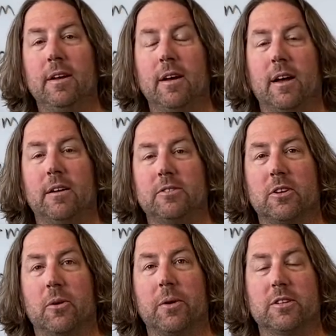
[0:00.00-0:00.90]
so
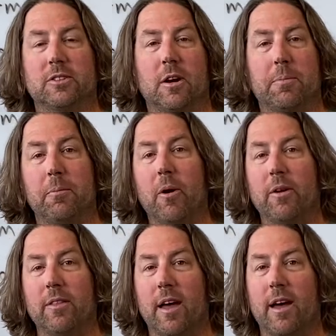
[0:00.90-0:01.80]
that we can start
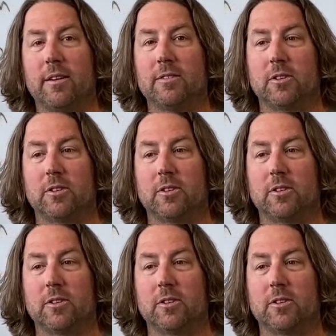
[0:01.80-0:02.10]
promoting that.